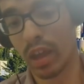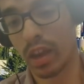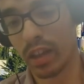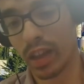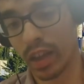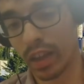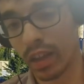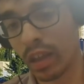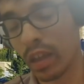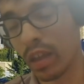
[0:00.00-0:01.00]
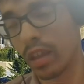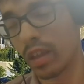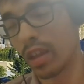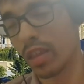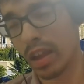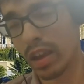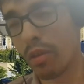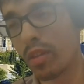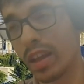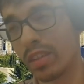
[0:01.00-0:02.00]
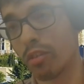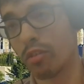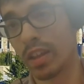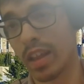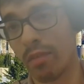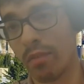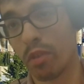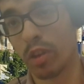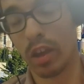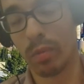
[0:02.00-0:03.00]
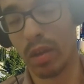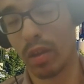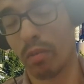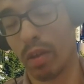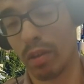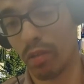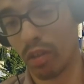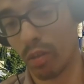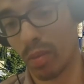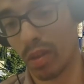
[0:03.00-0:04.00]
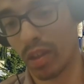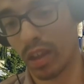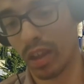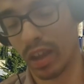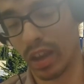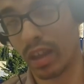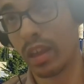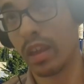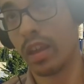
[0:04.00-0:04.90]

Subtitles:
and like because I know like there's a lot of stigma around disability and